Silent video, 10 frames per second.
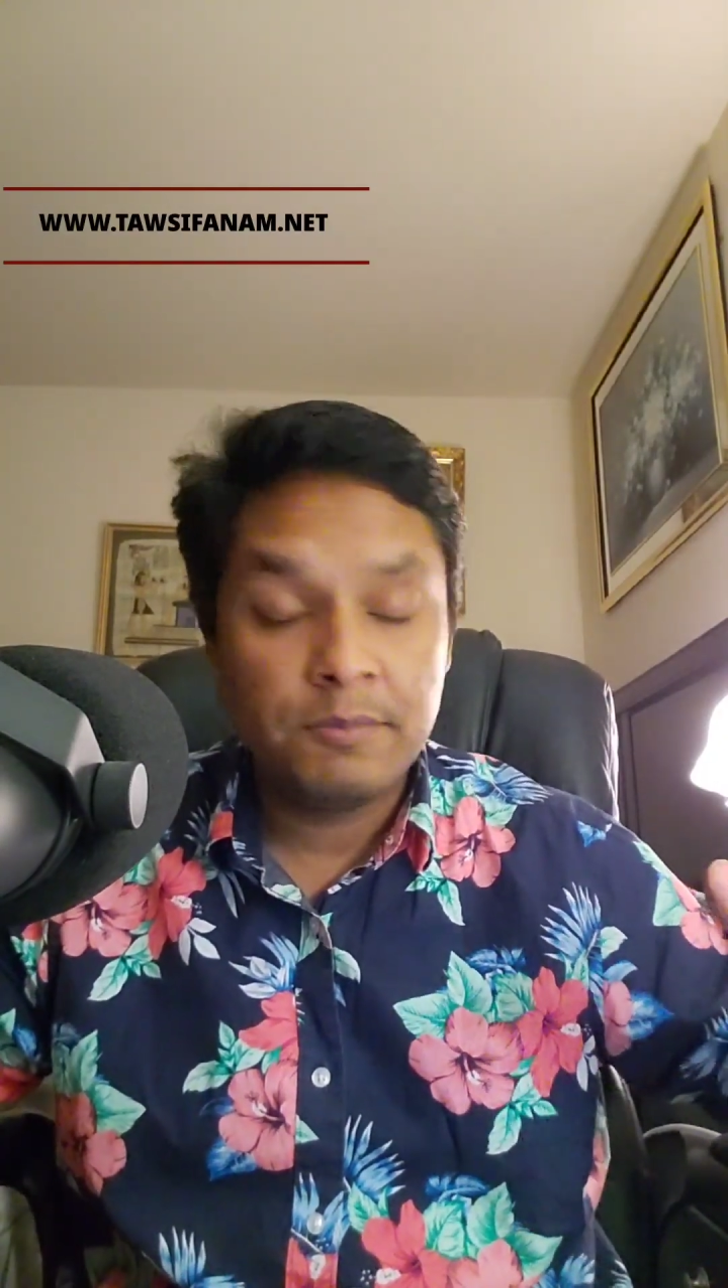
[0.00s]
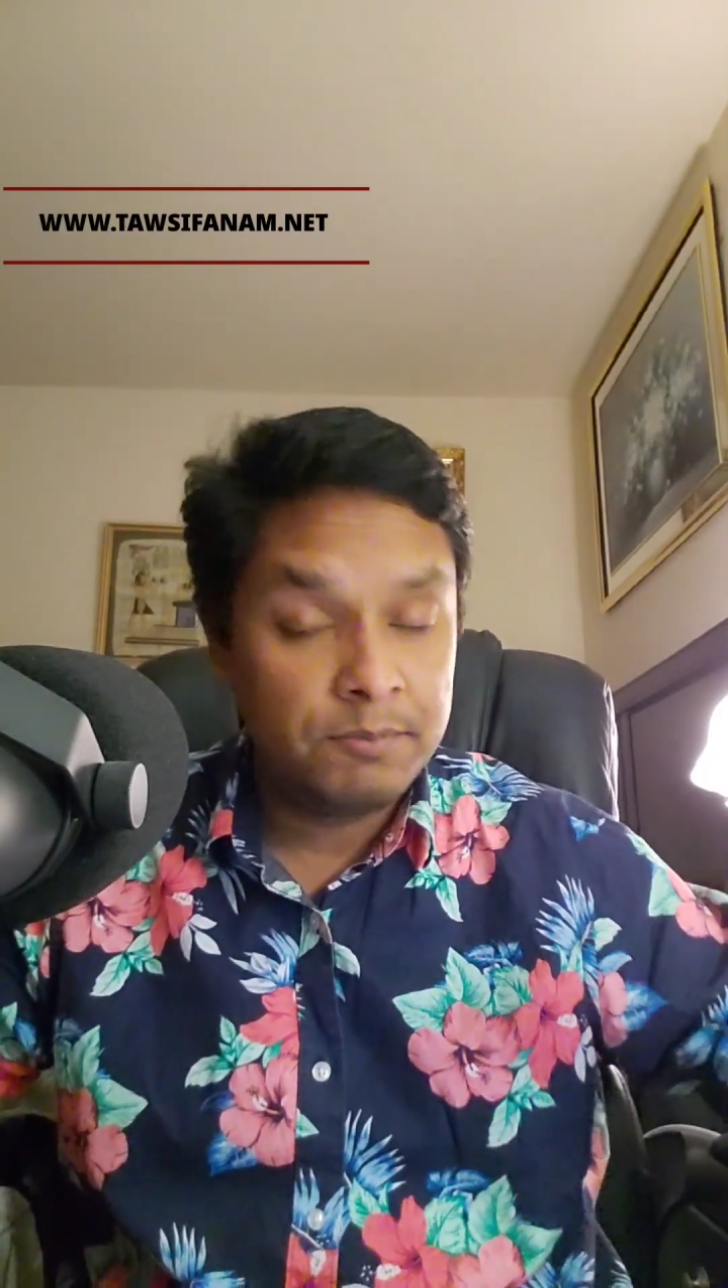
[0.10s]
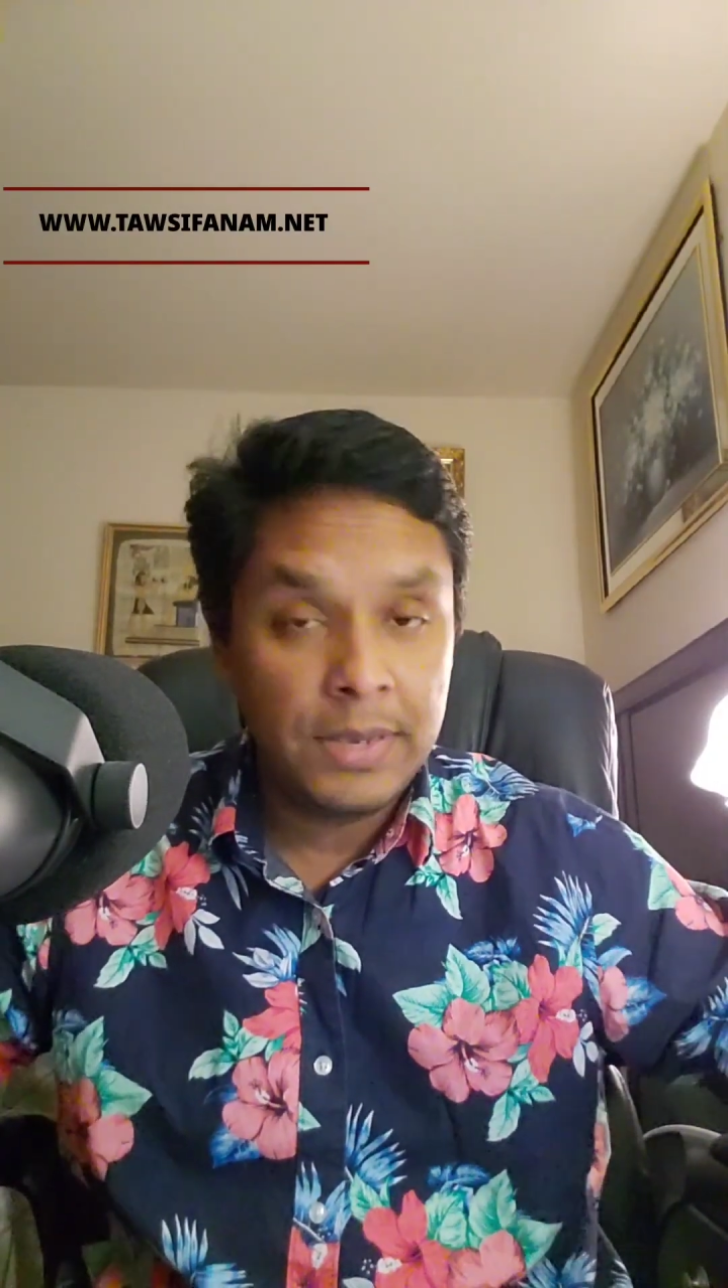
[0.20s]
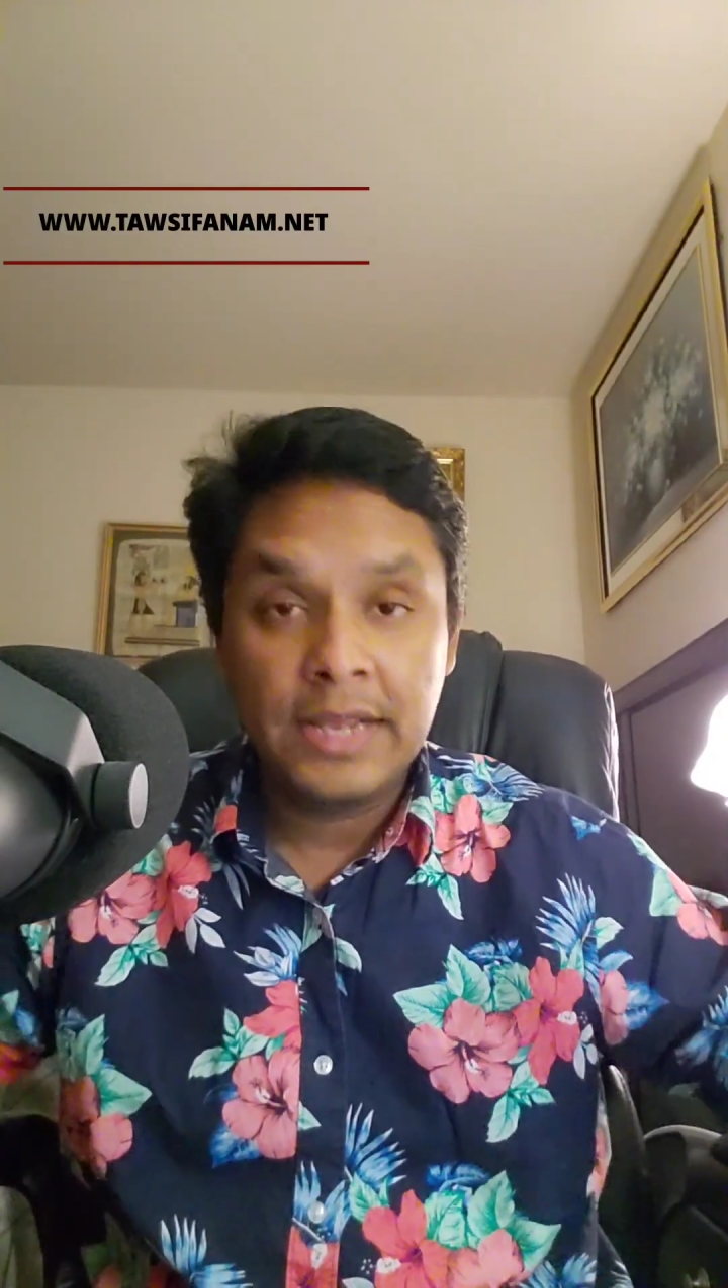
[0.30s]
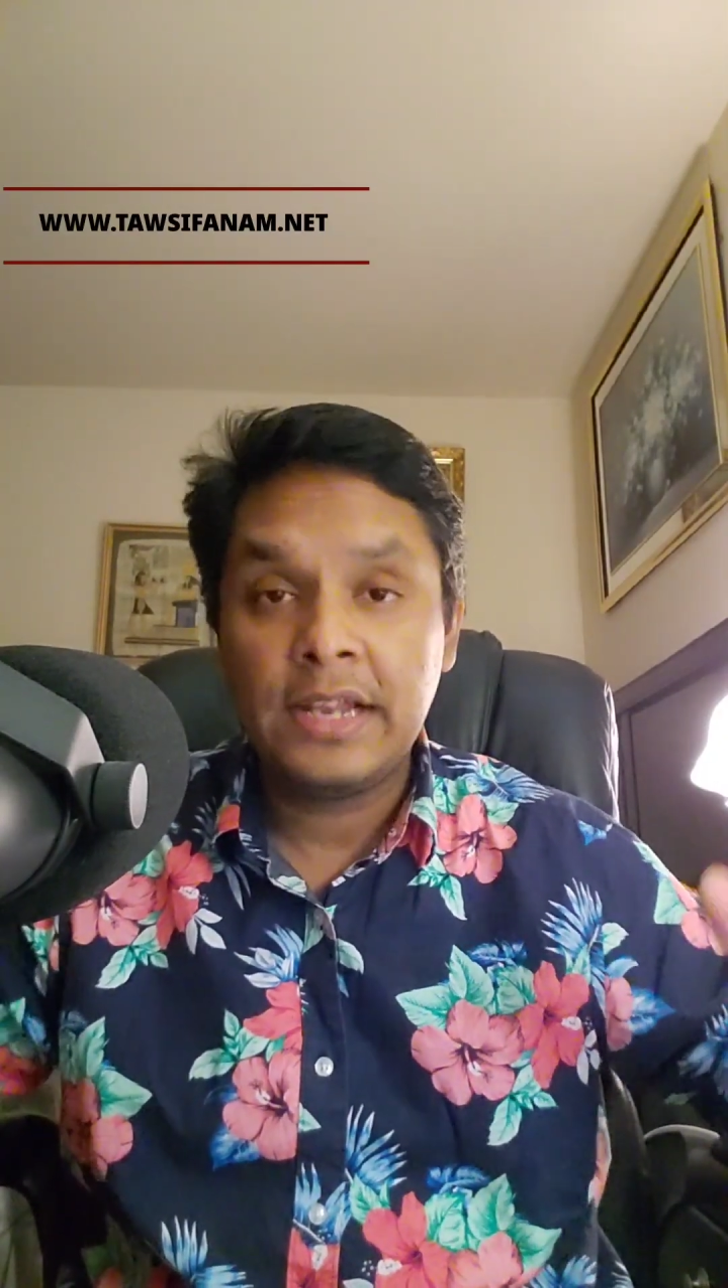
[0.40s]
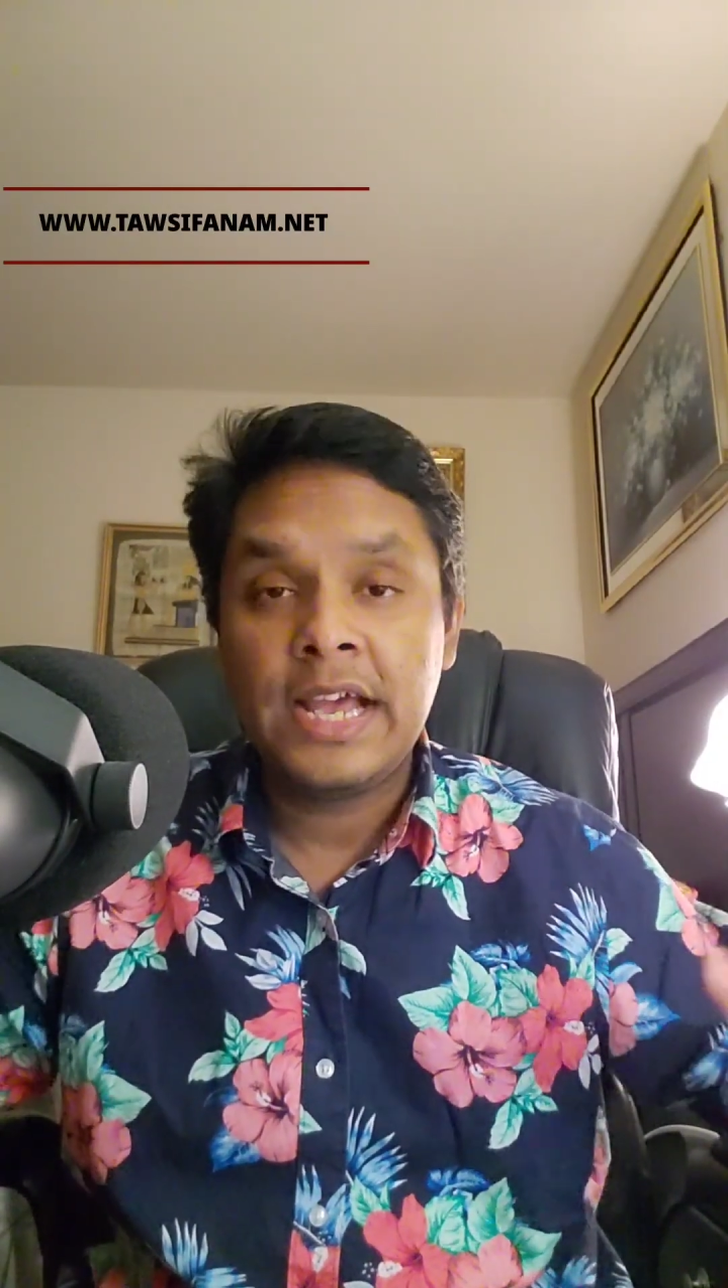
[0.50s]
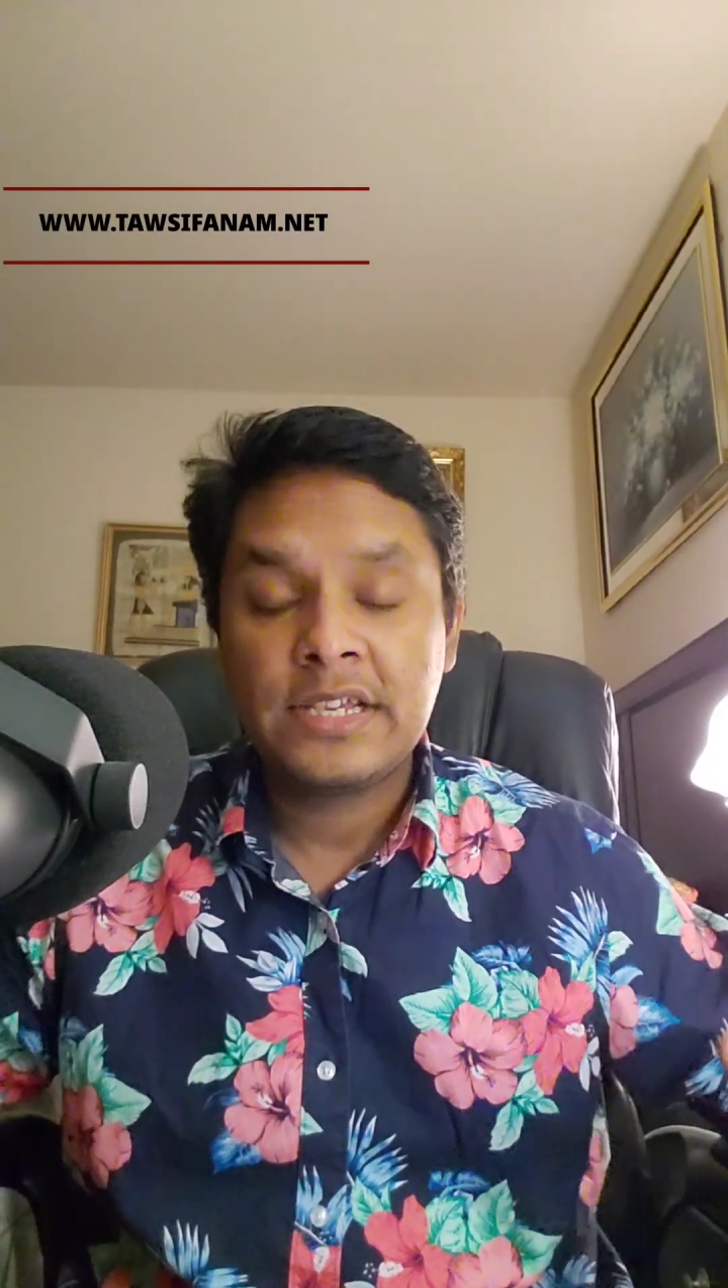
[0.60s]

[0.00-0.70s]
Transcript: Medical